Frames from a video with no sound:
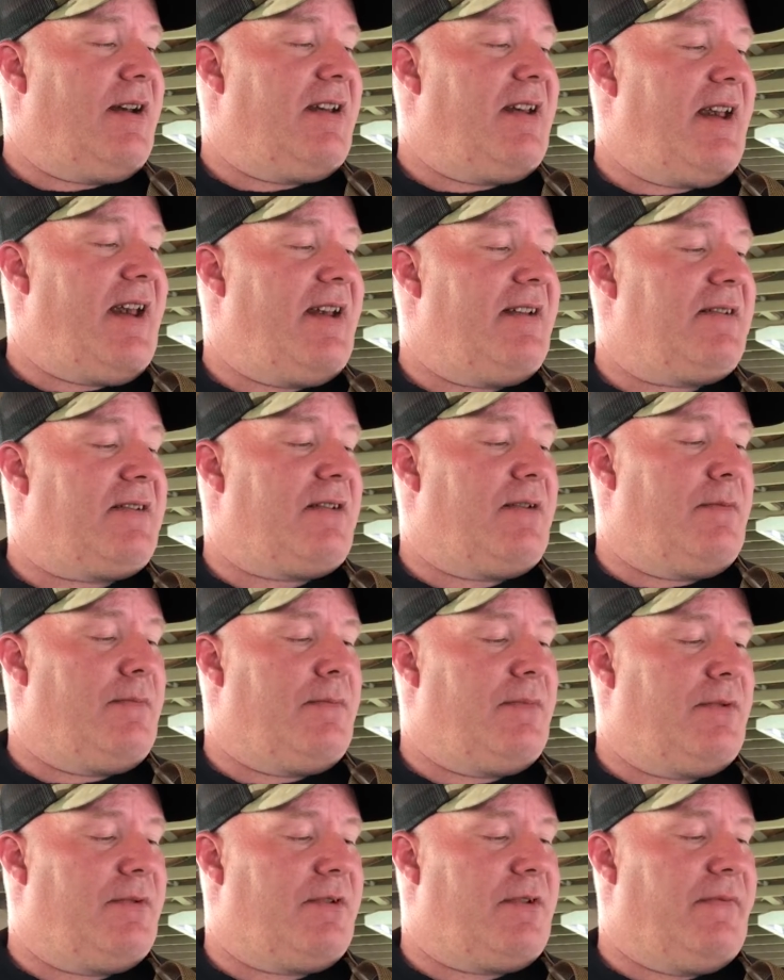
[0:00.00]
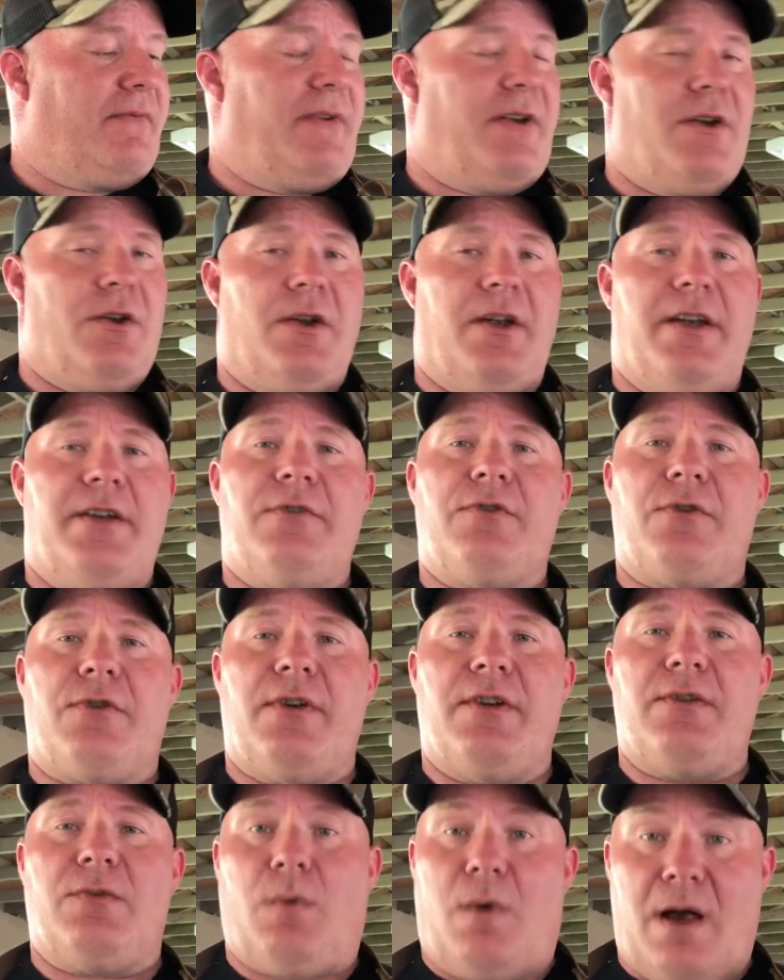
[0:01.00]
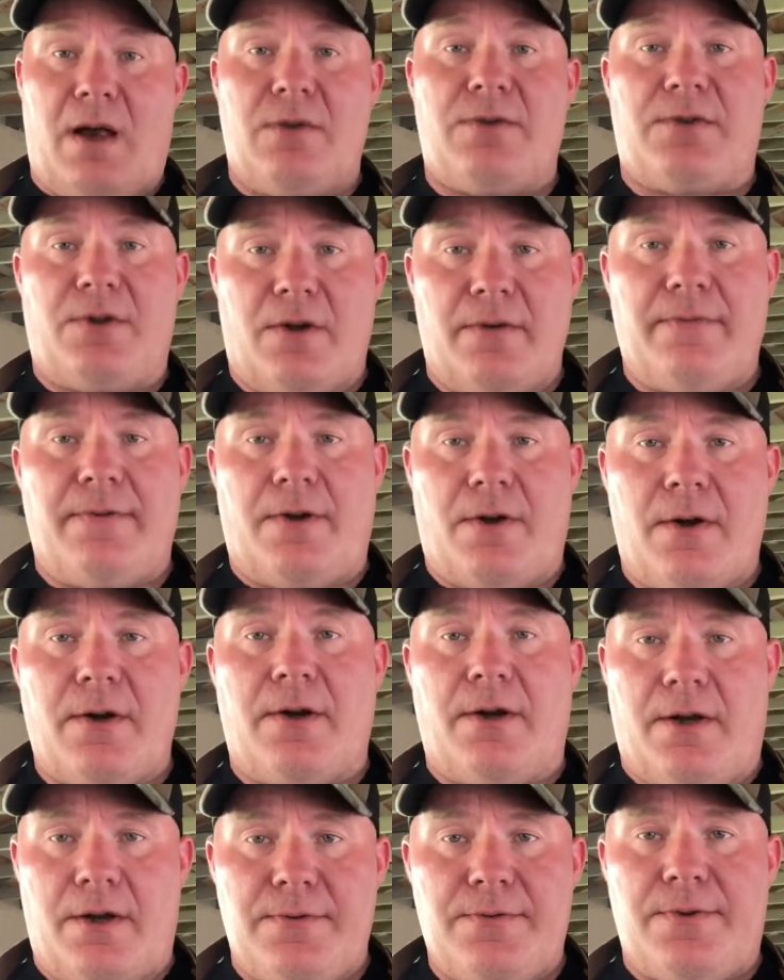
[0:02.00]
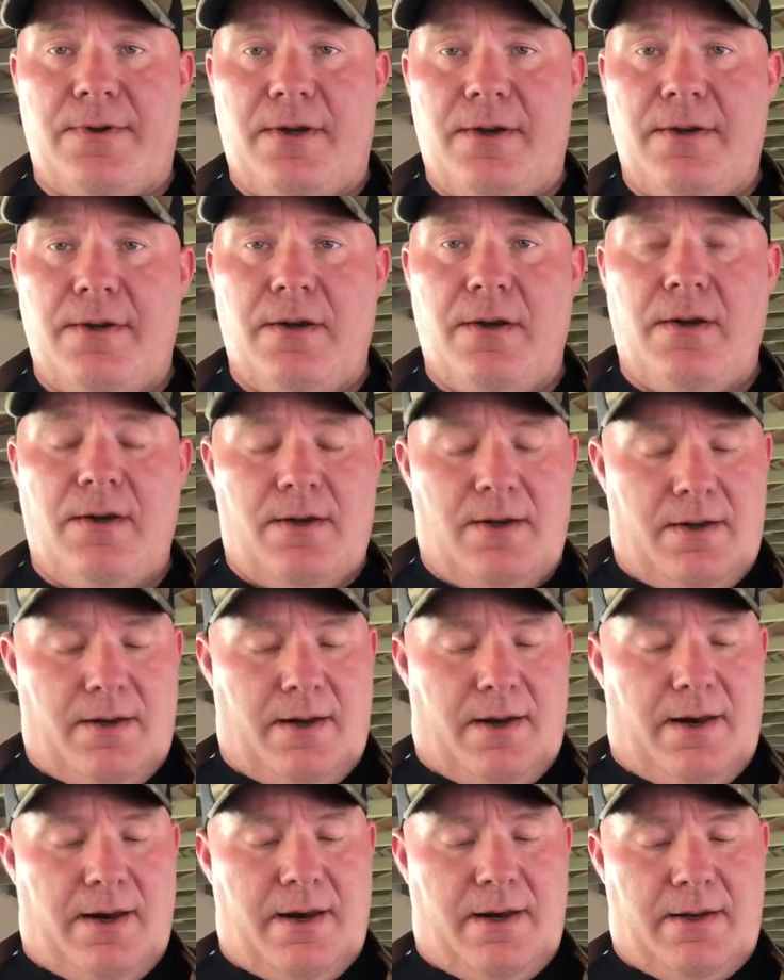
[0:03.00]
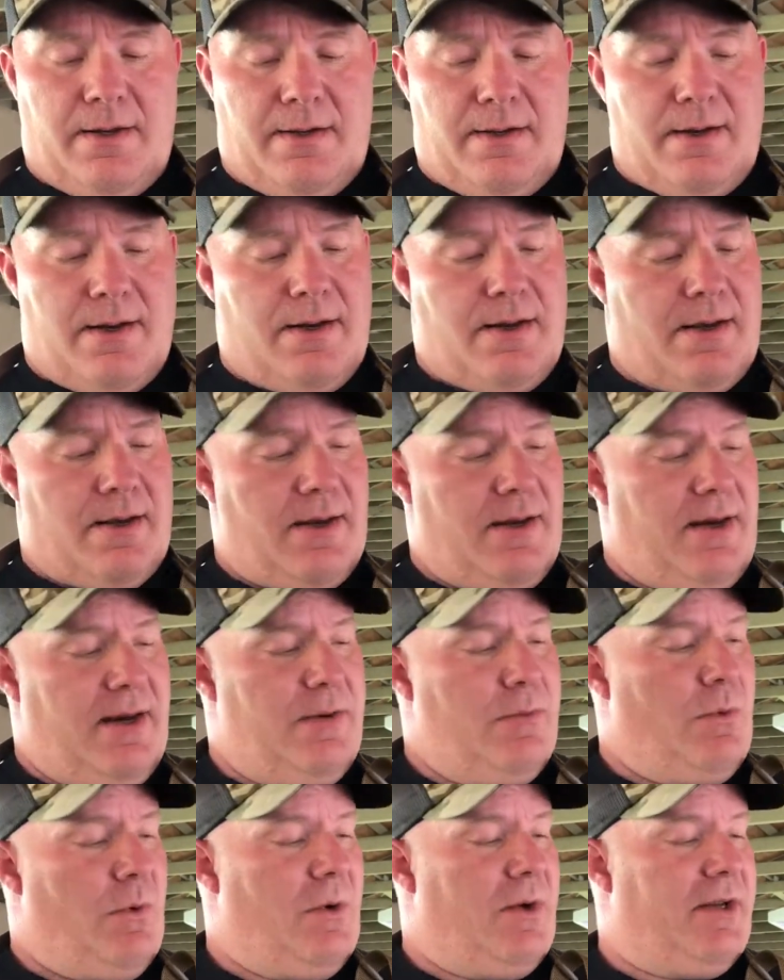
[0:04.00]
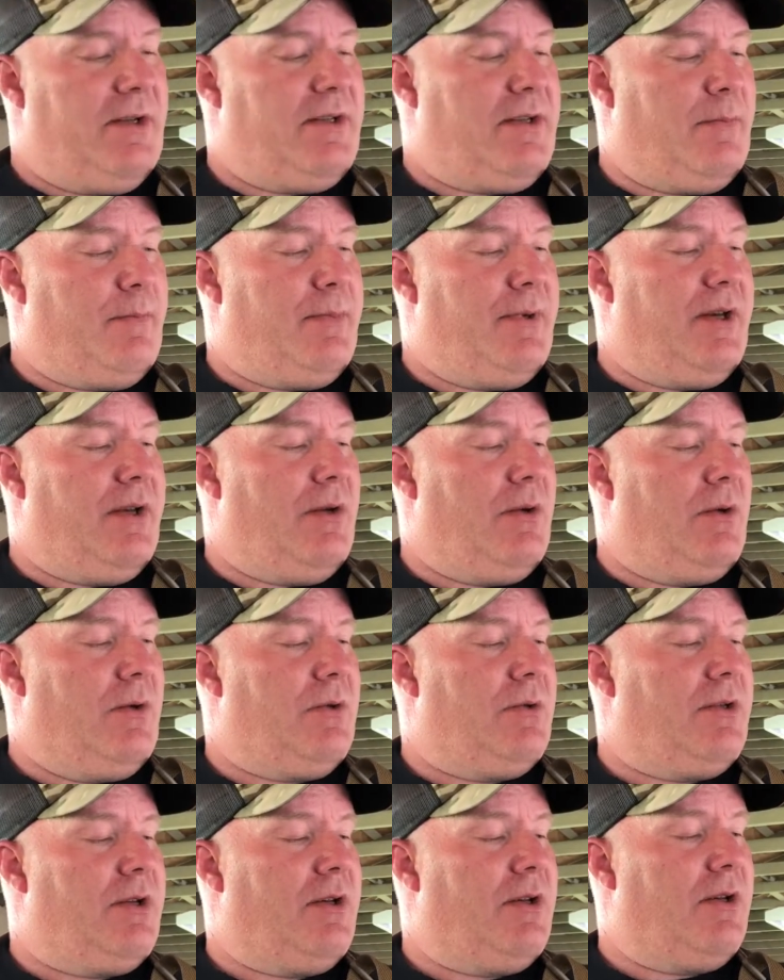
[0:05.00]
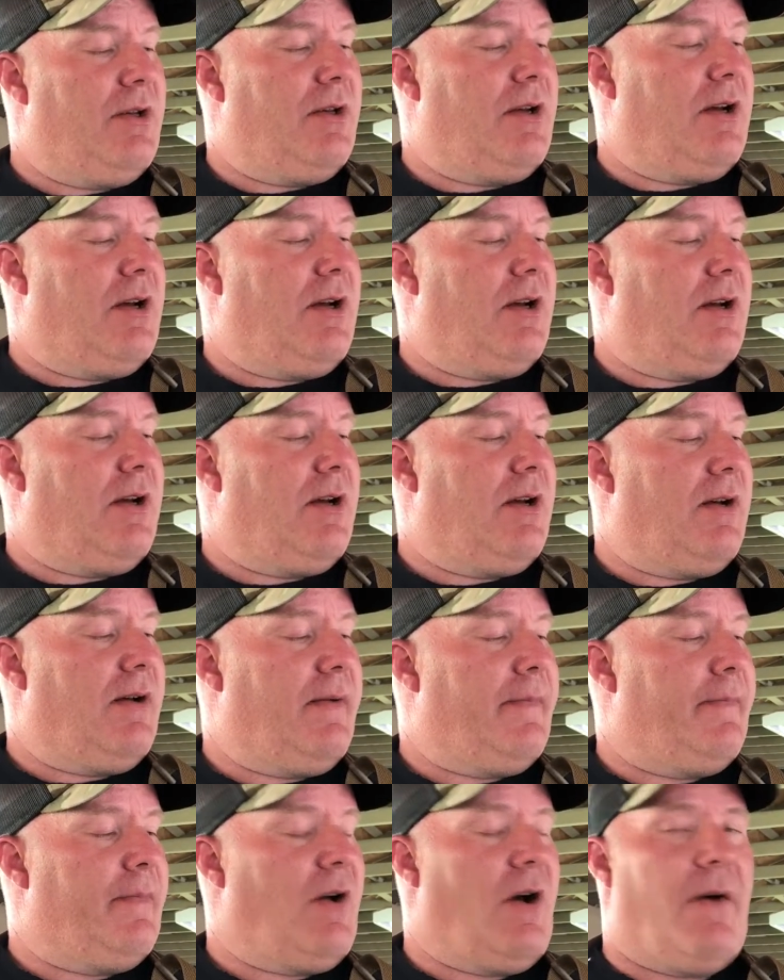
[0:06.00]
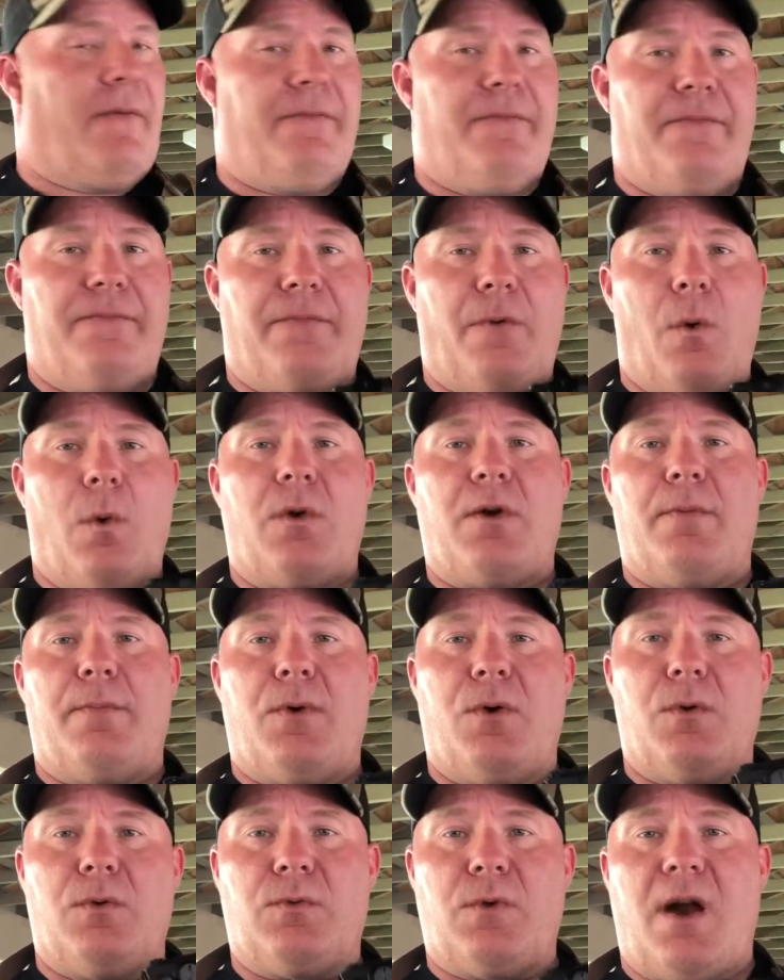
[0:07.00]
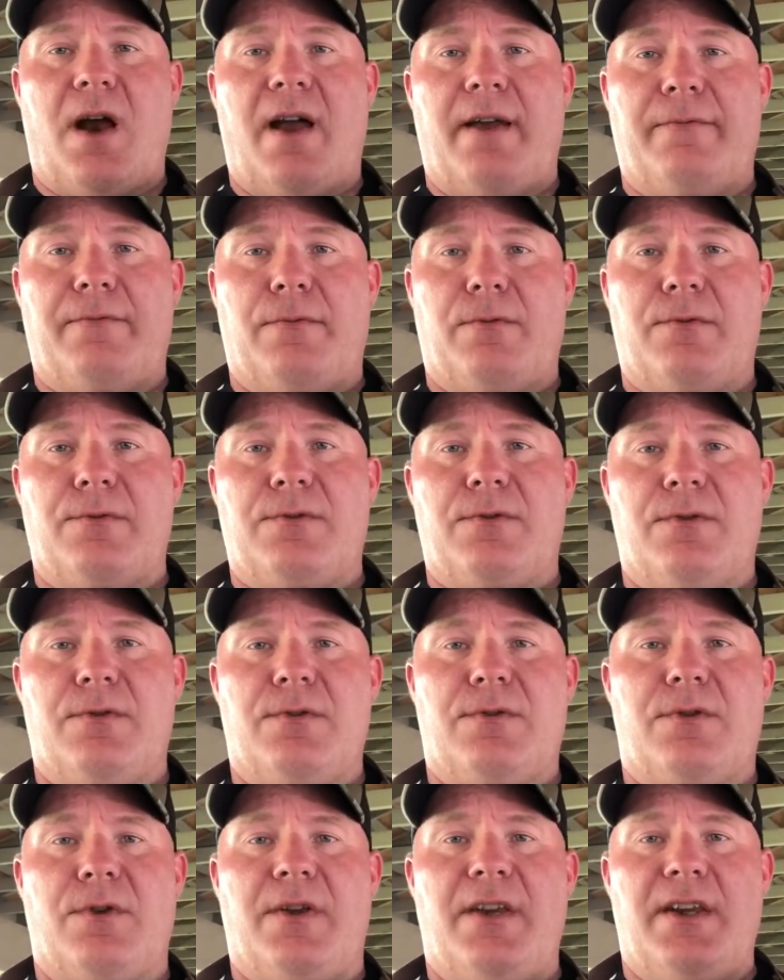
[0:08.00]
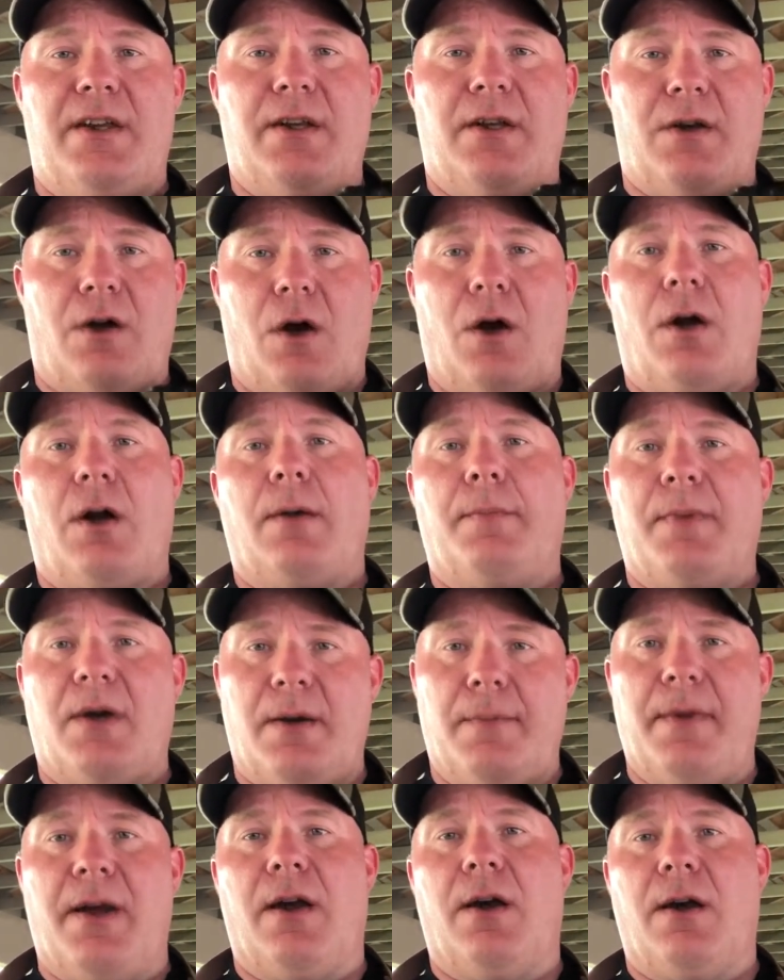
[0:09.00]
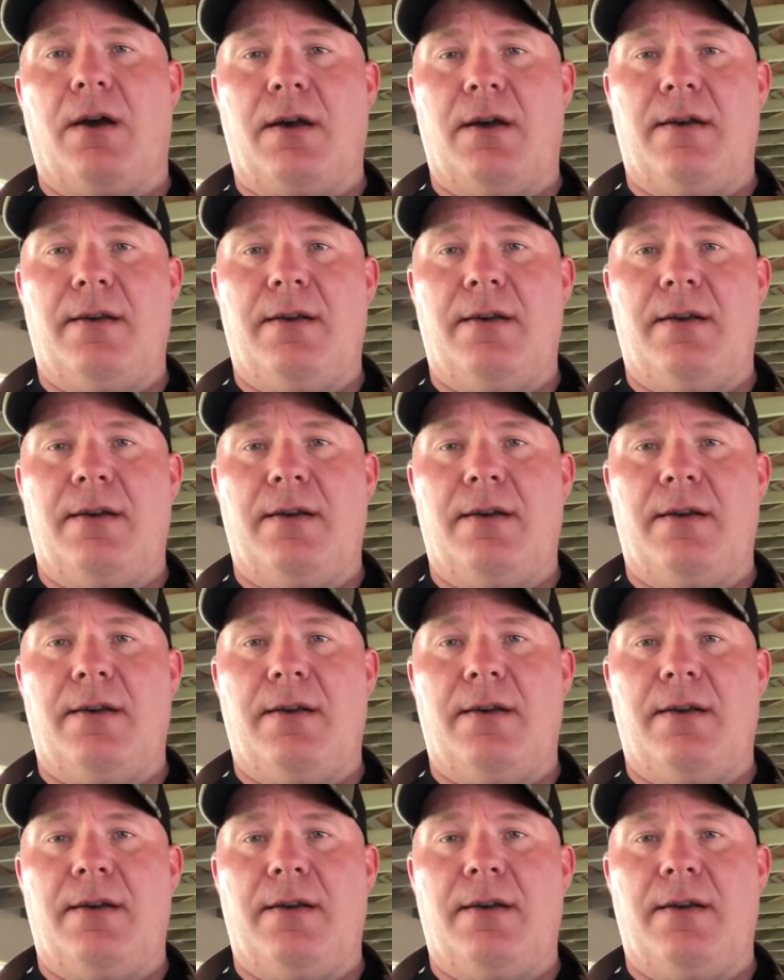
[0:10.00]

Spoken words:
had some severe injuries while serving our country, and he wanted to build affordable rifles so he could arm America.